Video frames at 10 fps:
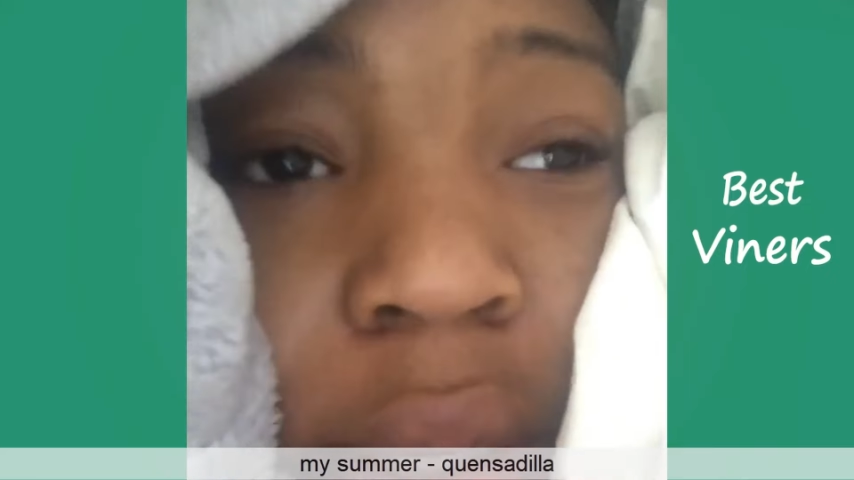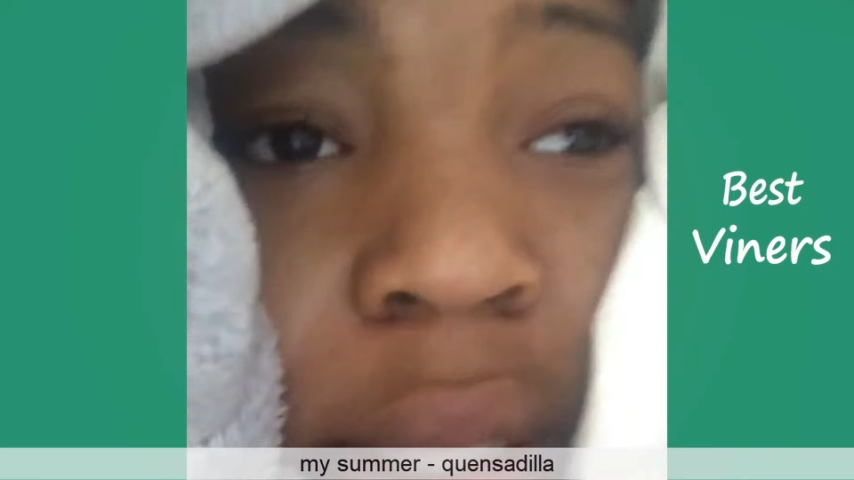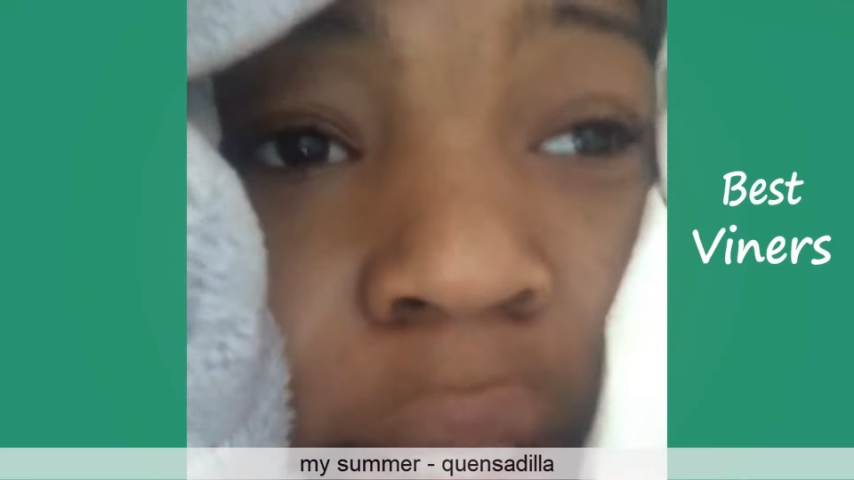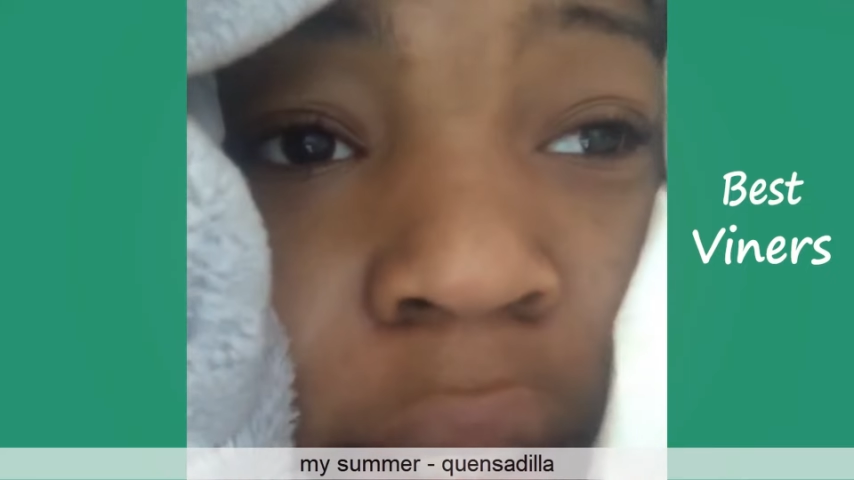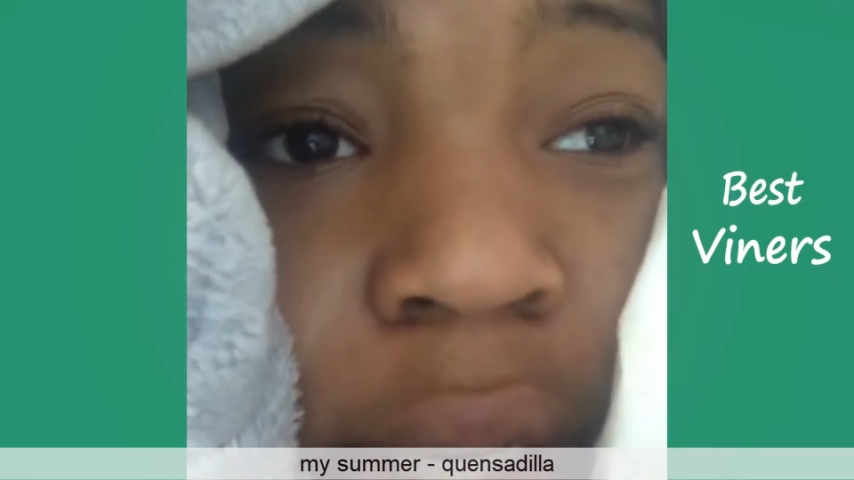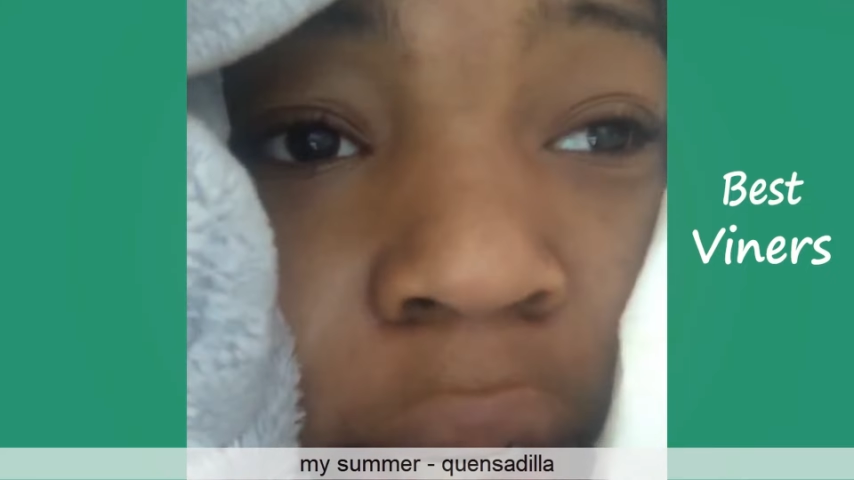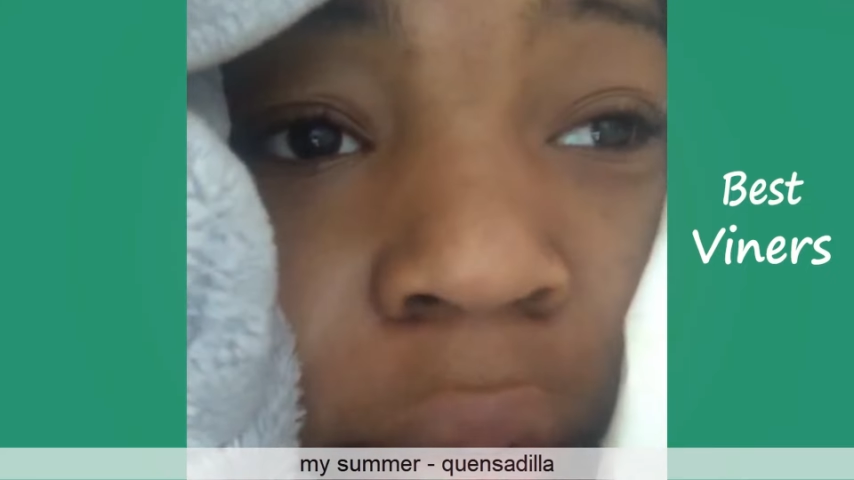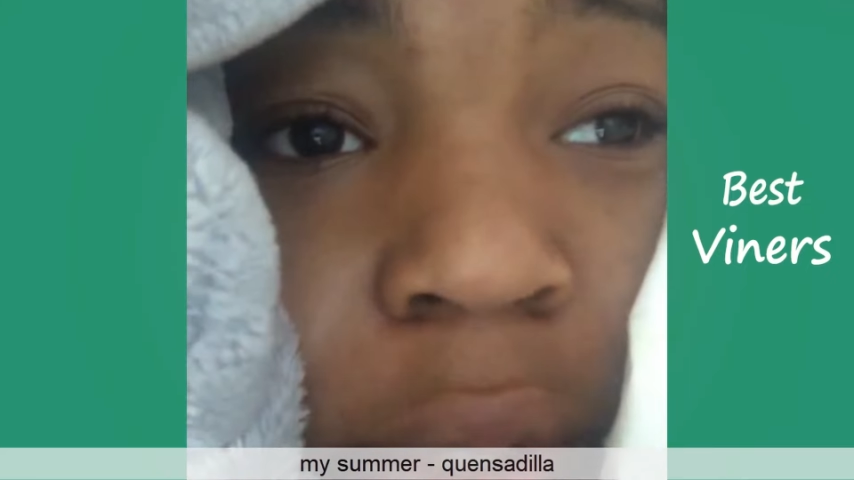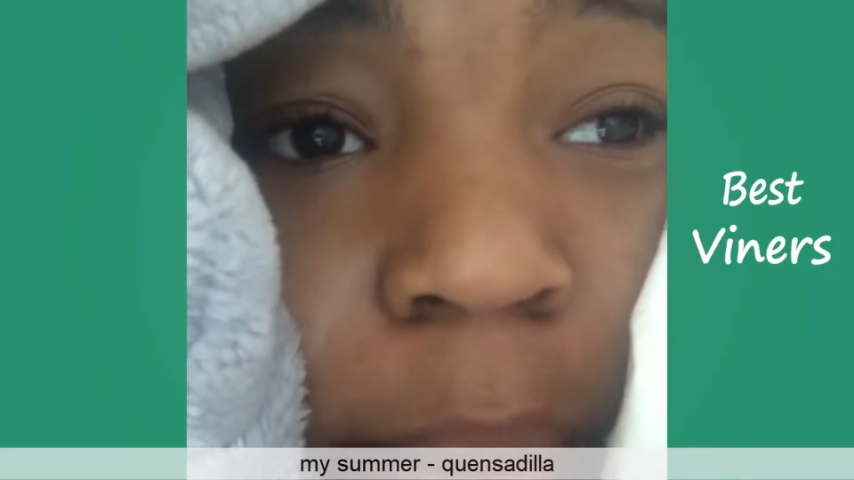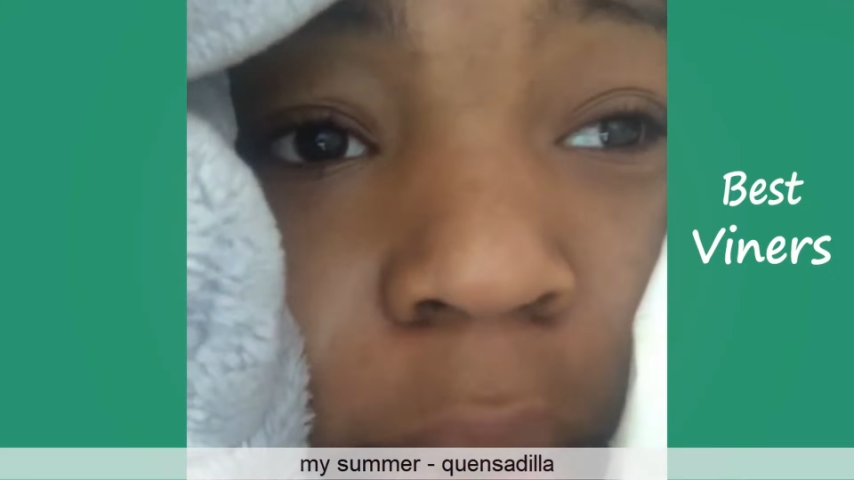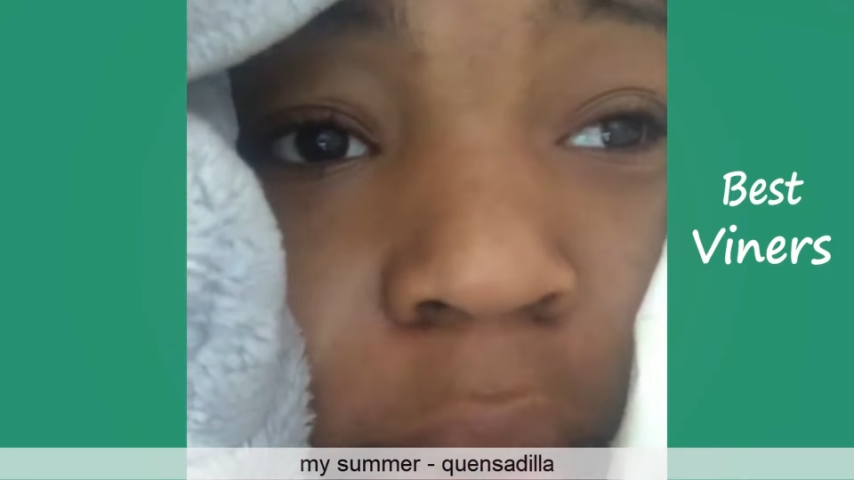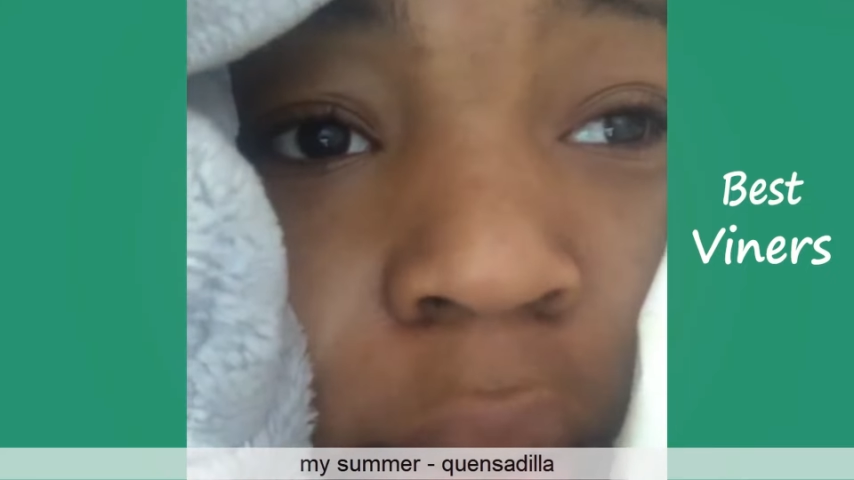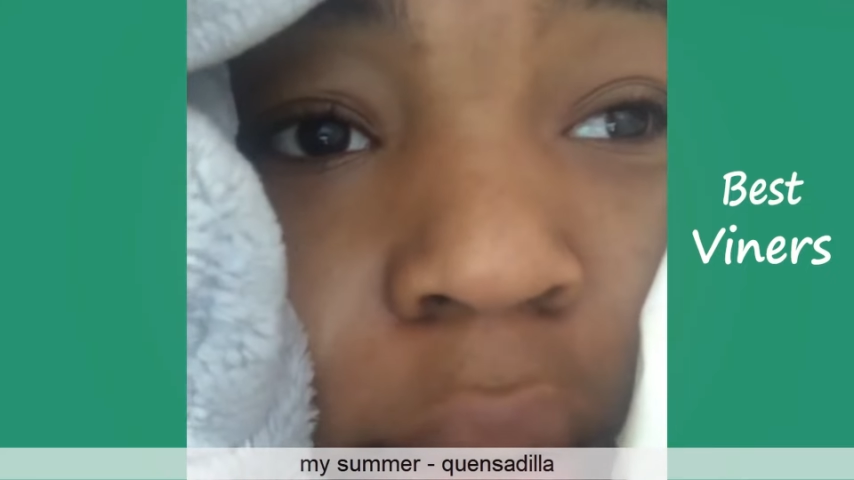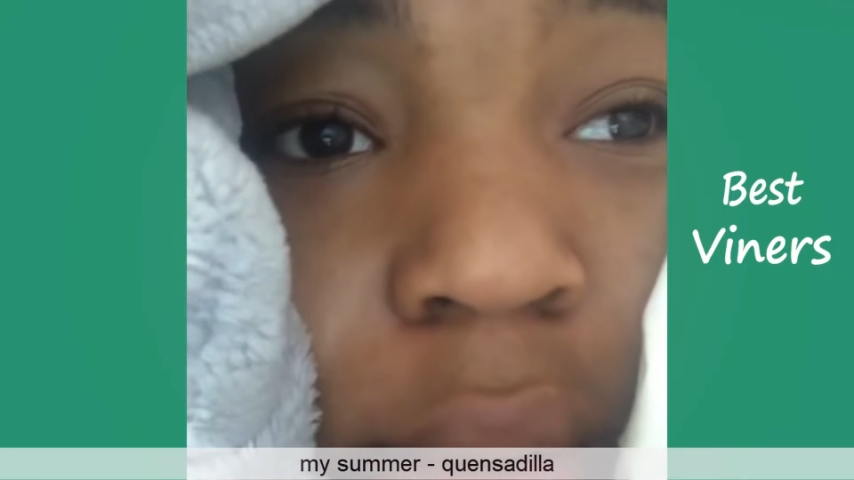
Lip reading: This comfortable.